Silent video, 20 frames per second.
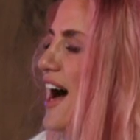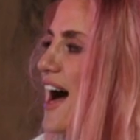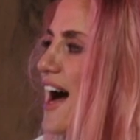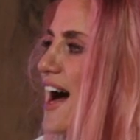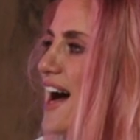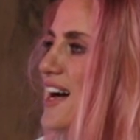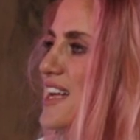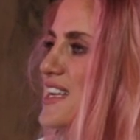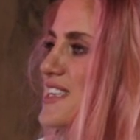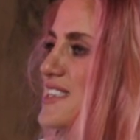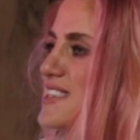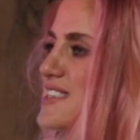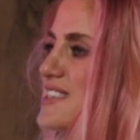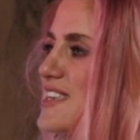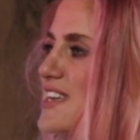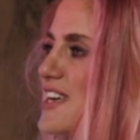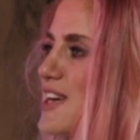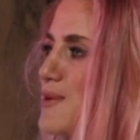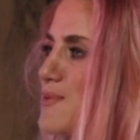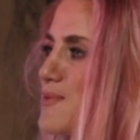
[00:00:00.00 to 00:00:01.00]
And
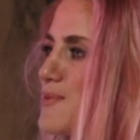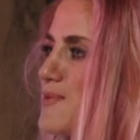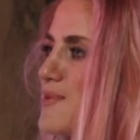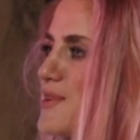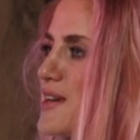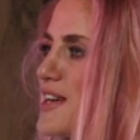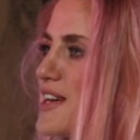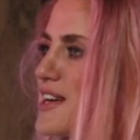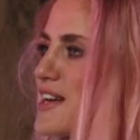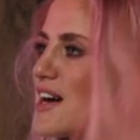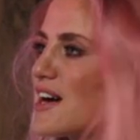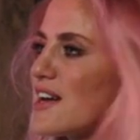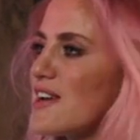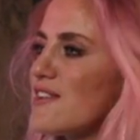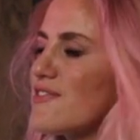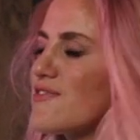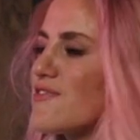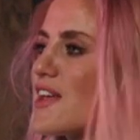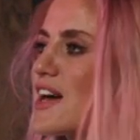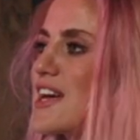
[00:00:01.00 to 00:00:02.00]
it kind
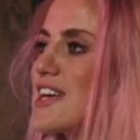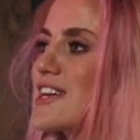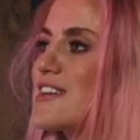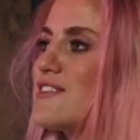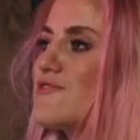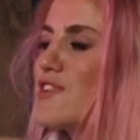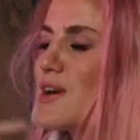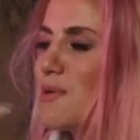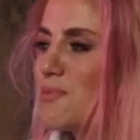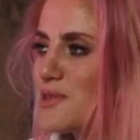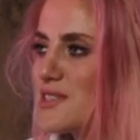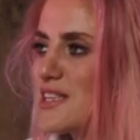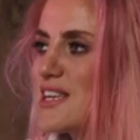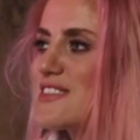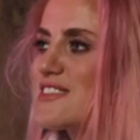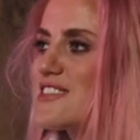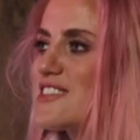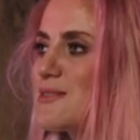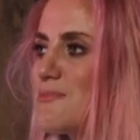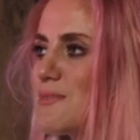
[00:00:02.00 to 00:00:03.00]
of like
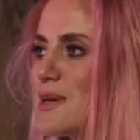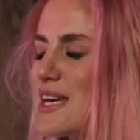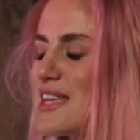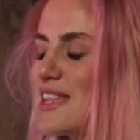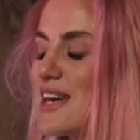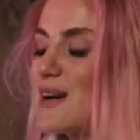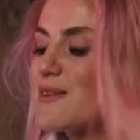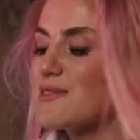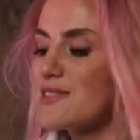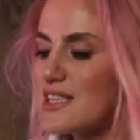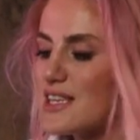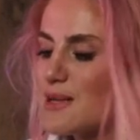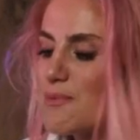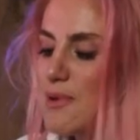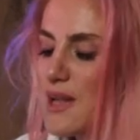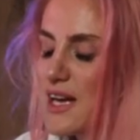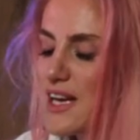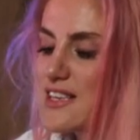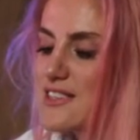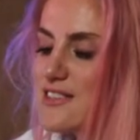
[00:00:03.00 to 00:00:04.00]
represents to me that I was in a
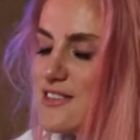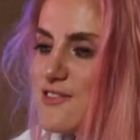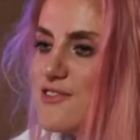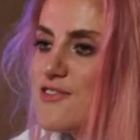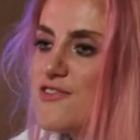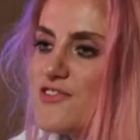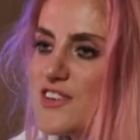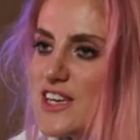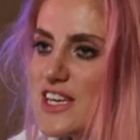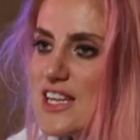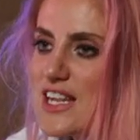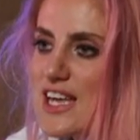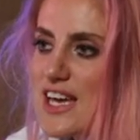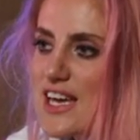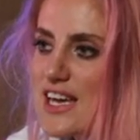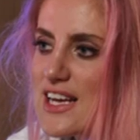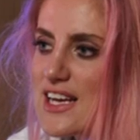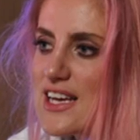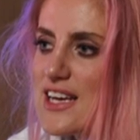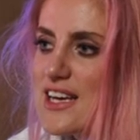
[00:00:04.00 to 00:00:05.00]
place of
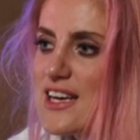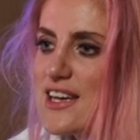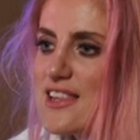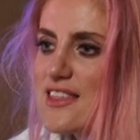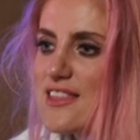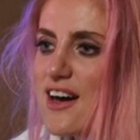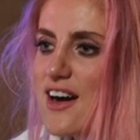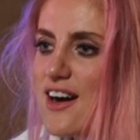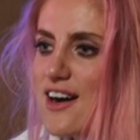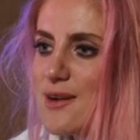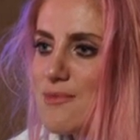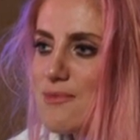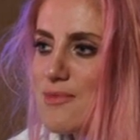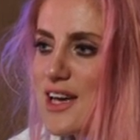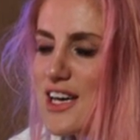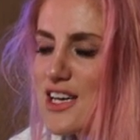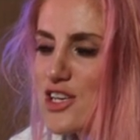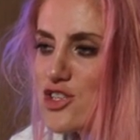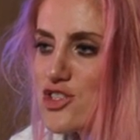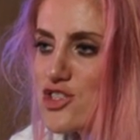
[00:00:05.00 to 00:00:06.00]
feeling that I'm
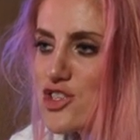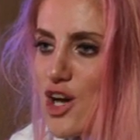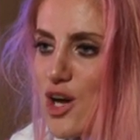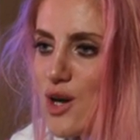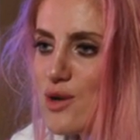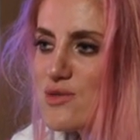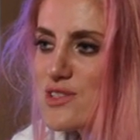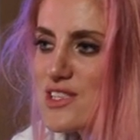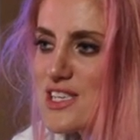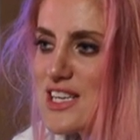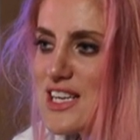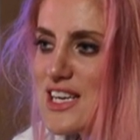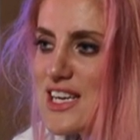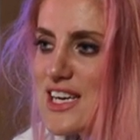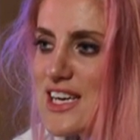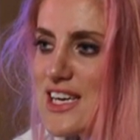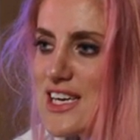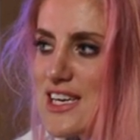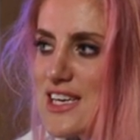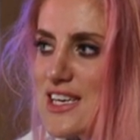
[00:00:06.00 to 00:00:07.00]
like
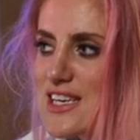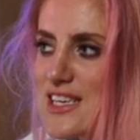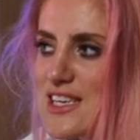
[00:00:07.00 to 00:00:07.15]
totally